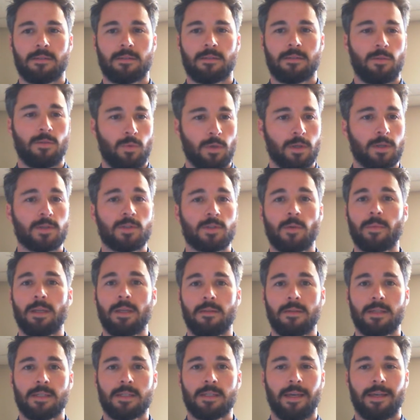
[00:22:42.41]
work so many of
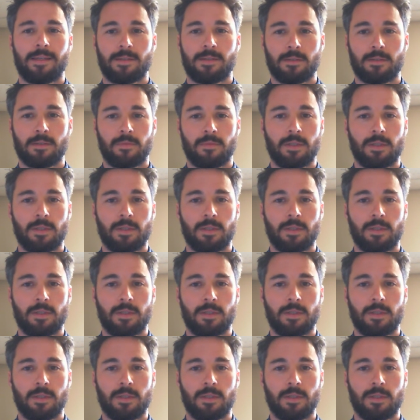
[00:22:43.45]
these cases over the